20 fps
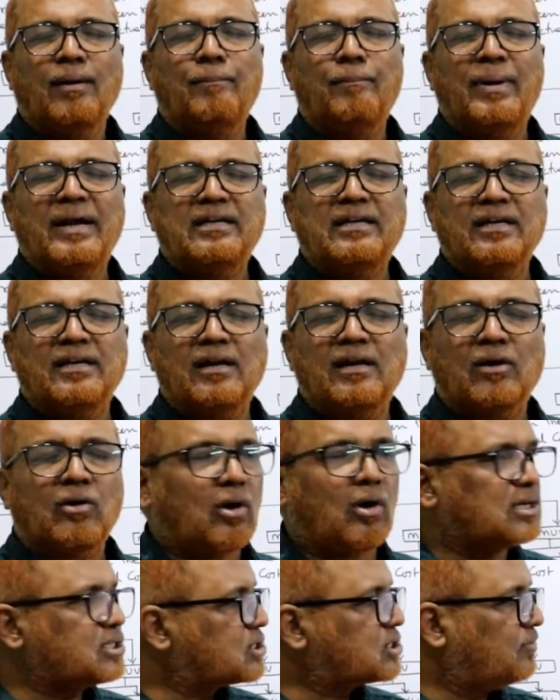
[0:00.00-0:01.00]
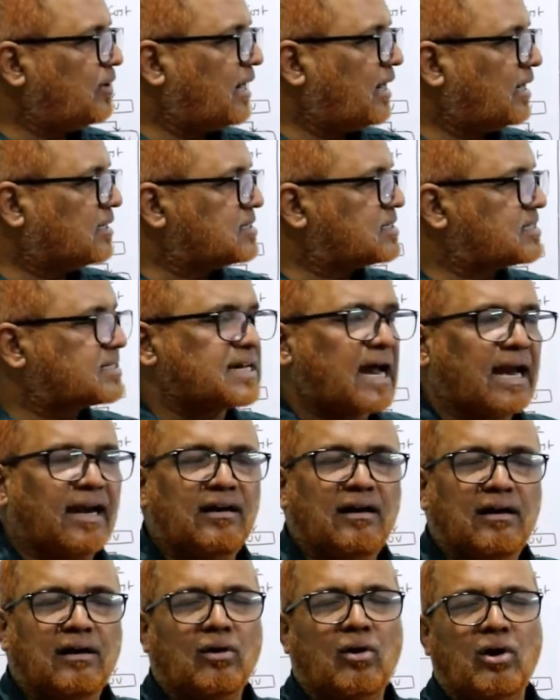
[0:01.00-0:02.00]
Material cost variance,
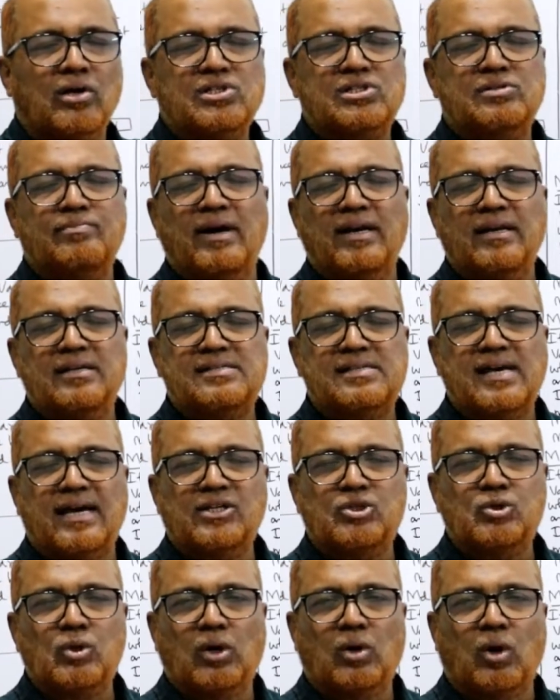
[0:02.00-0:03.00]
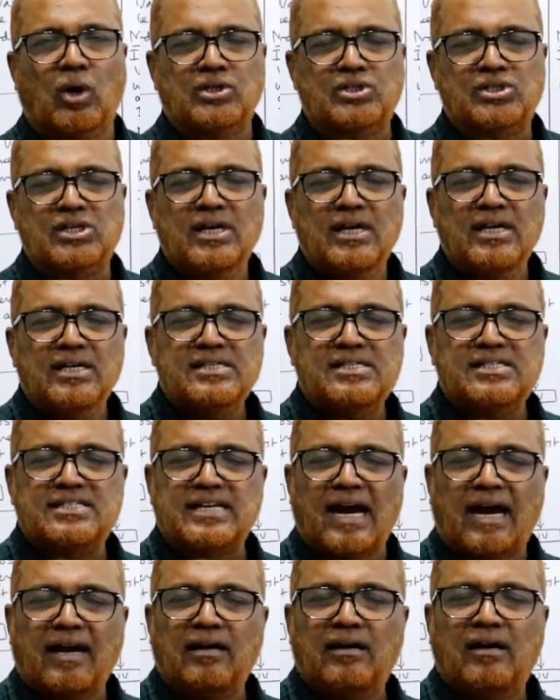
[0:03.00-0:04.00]
standard cost minus actual cost,
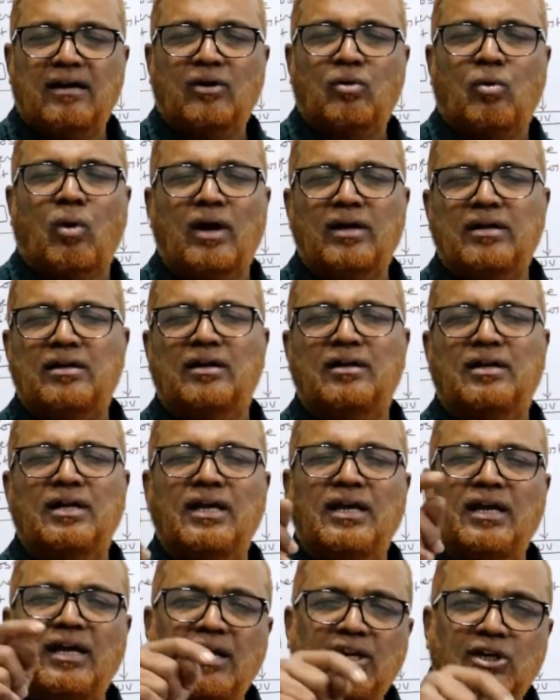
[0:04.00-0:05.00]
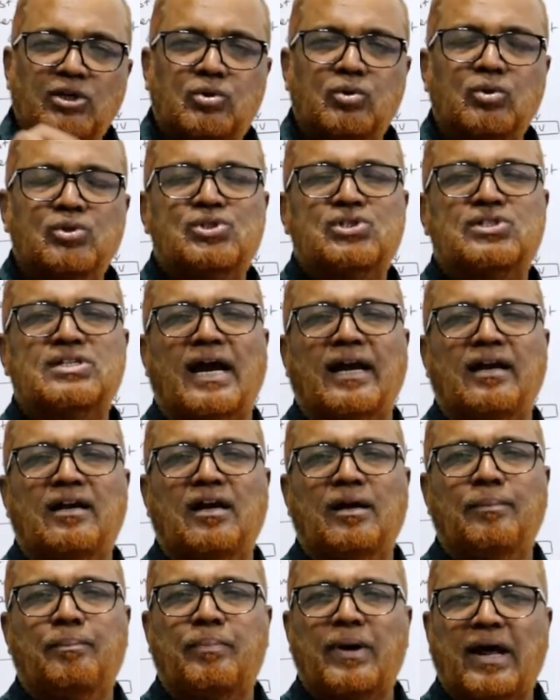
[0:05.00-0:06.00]
standard quantity into
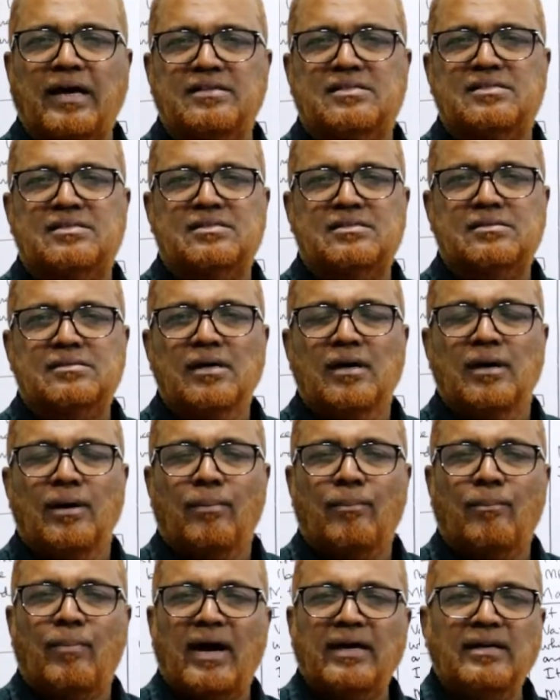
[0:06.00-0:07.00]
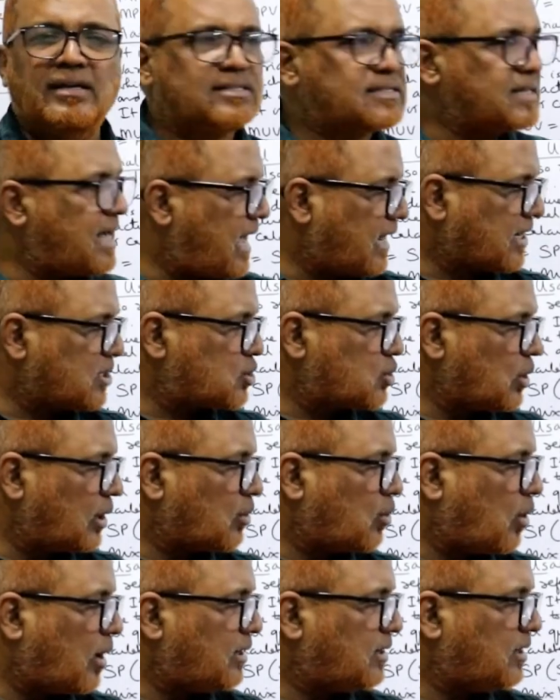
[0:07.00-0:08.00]
standard price minus
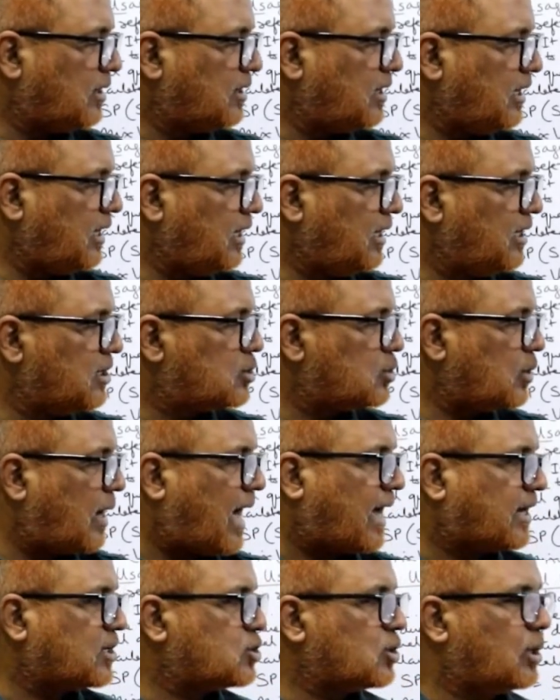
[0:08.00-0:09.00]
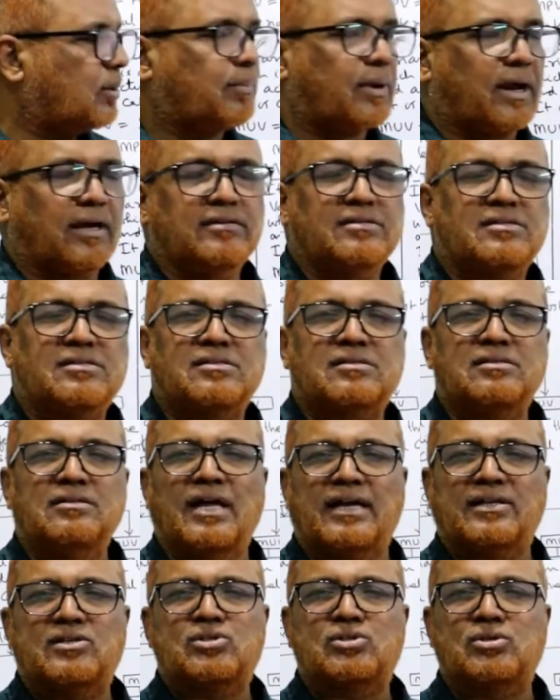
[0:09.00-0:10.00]
actual quantity into actual price.
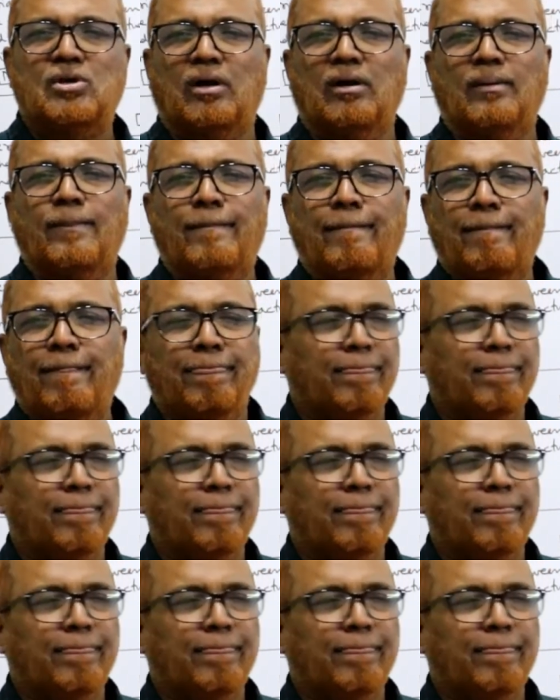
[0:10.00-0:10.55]
That's all.